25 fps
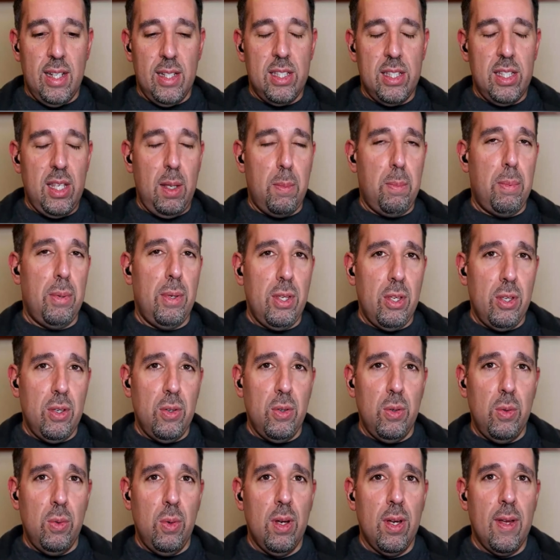a
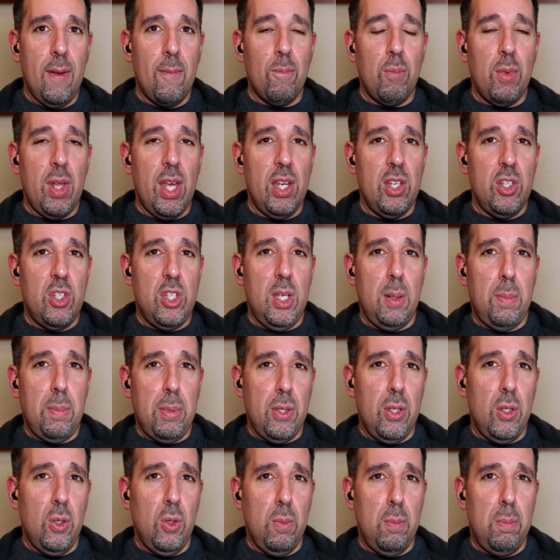CPU and
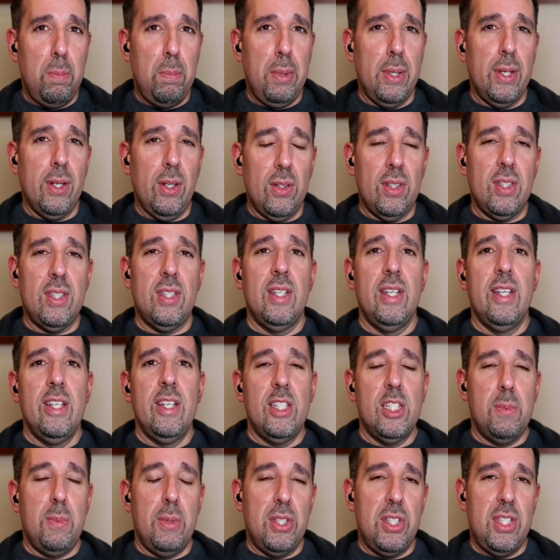GPU built
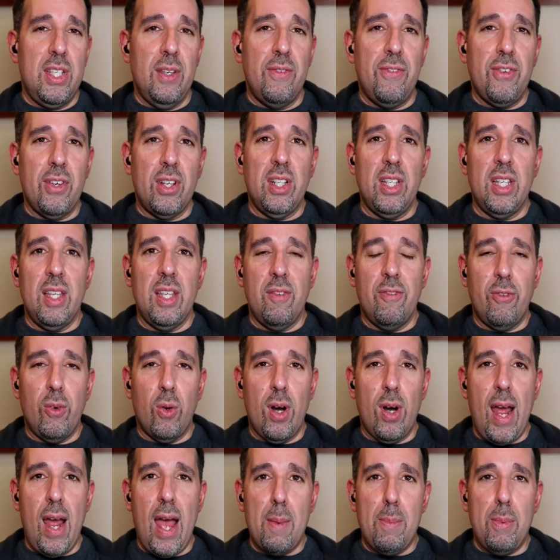specifically
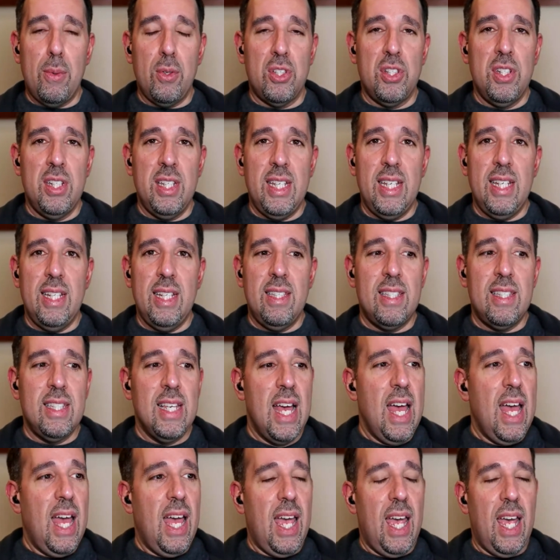for Apple's needs,
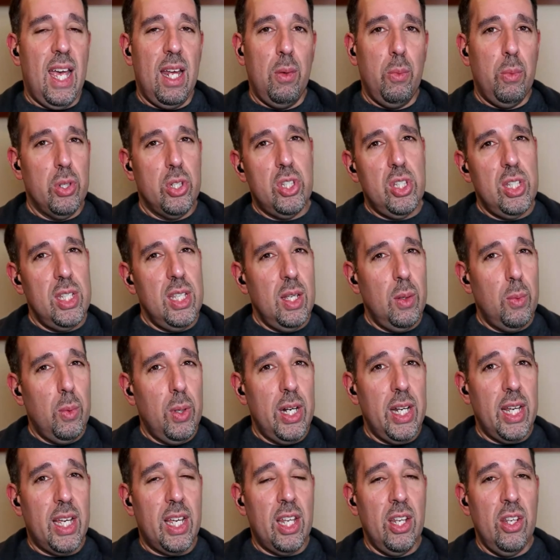and we're seeing
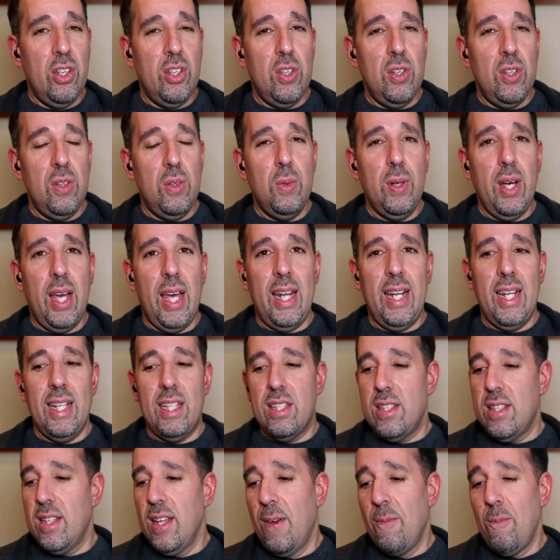what it can do, and
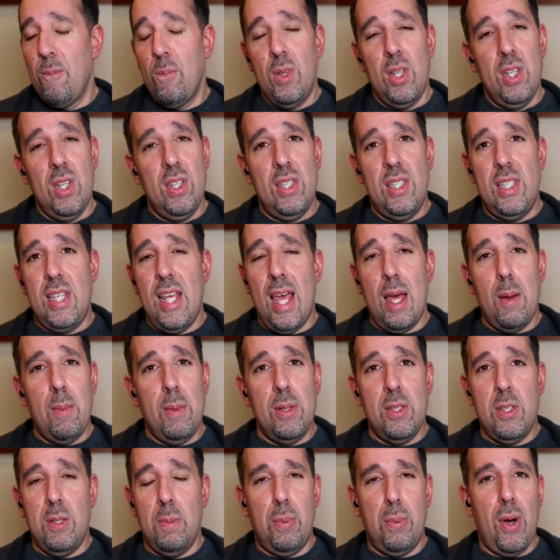it's damn,
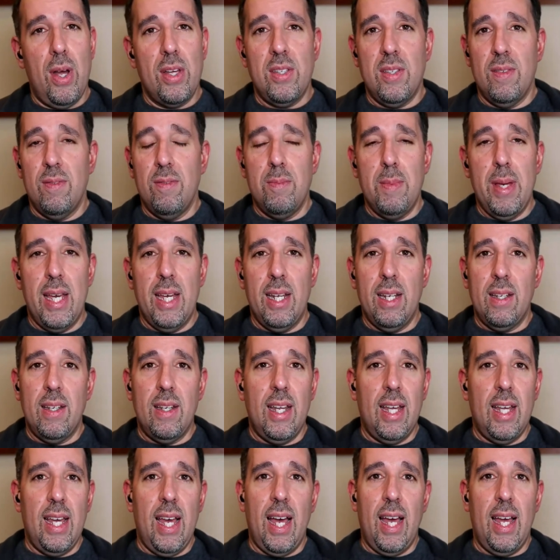it's impressive, man.
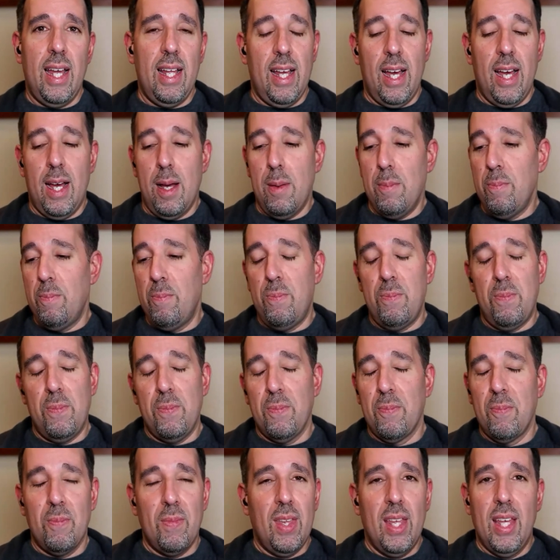I, I, I'm
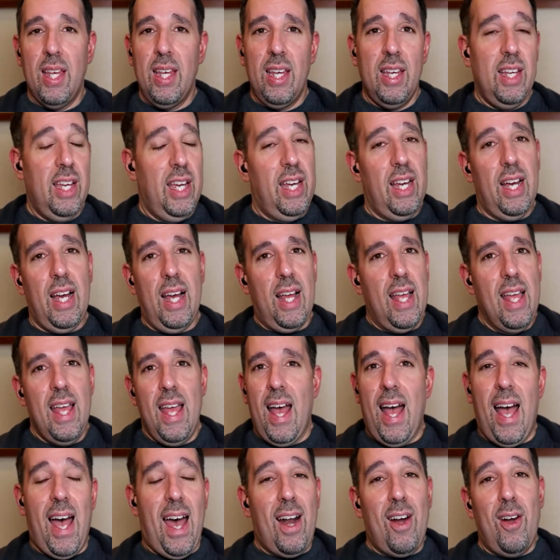
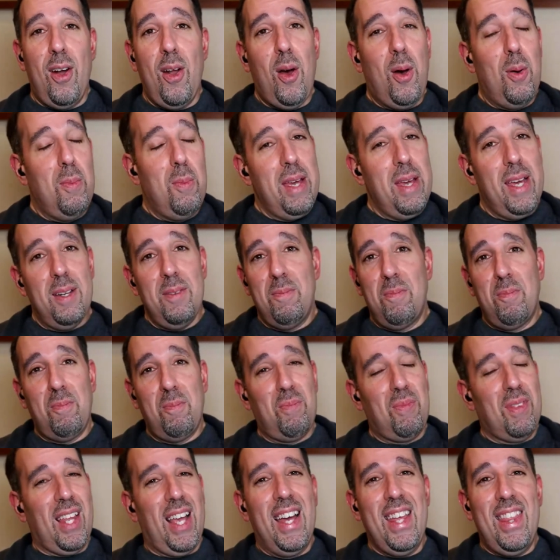I don't know, man.
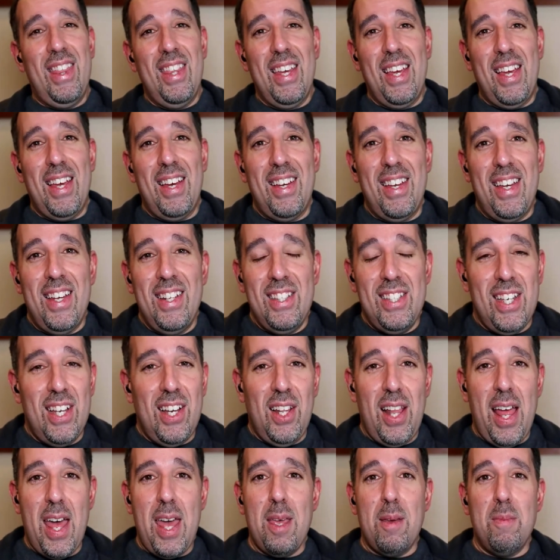I think uh, yeah. uh,
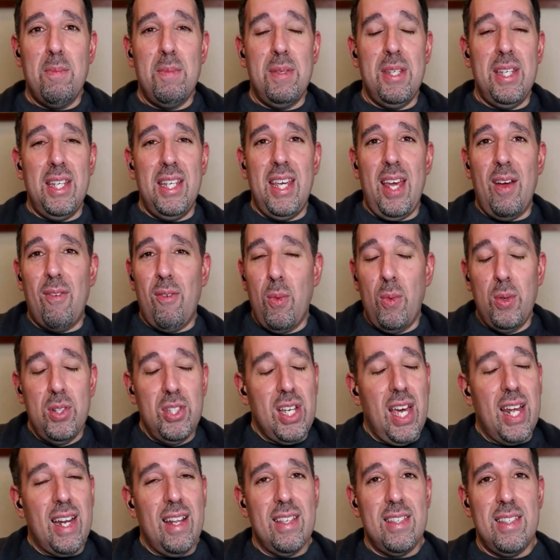Intel, AMD,
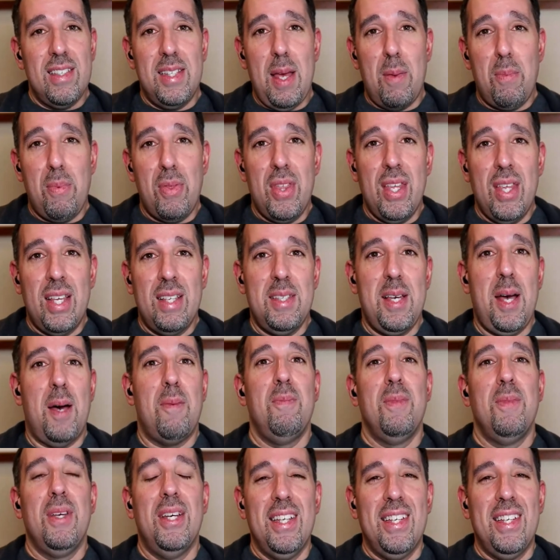everyone's got to step things up.